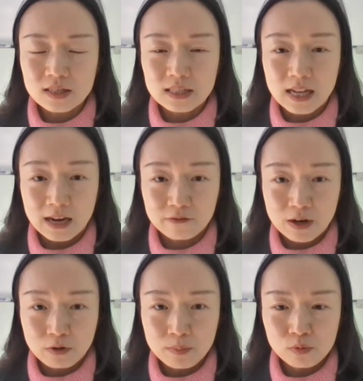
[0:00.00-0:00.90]
slack
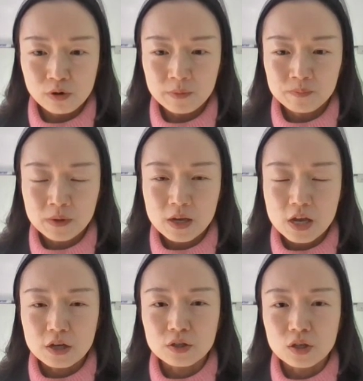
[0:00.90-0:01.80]
variable
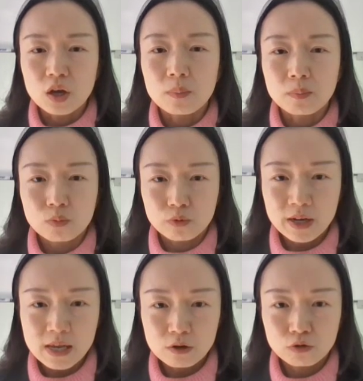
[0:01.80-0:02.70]
is
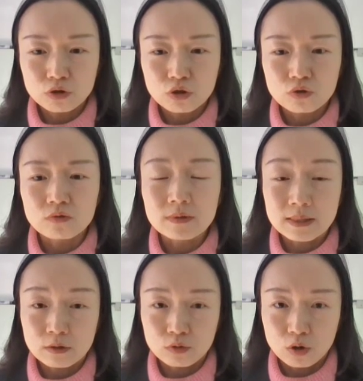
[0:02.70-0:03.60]
greater than equal to
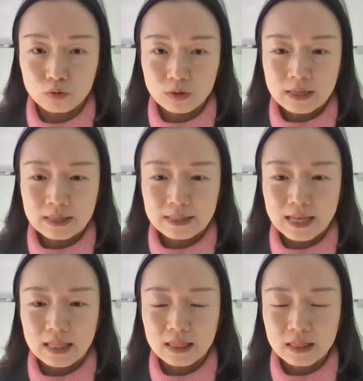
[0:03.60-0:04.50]
0,
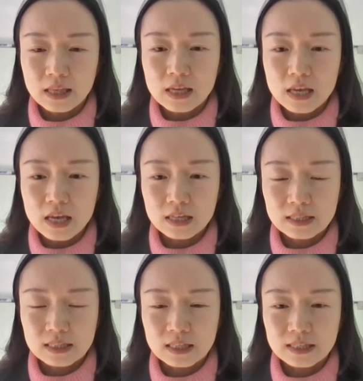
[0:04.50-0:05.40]
then
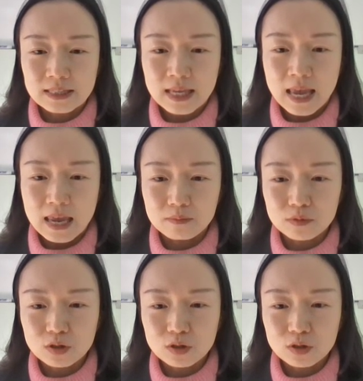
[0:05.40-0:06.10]
it's the same.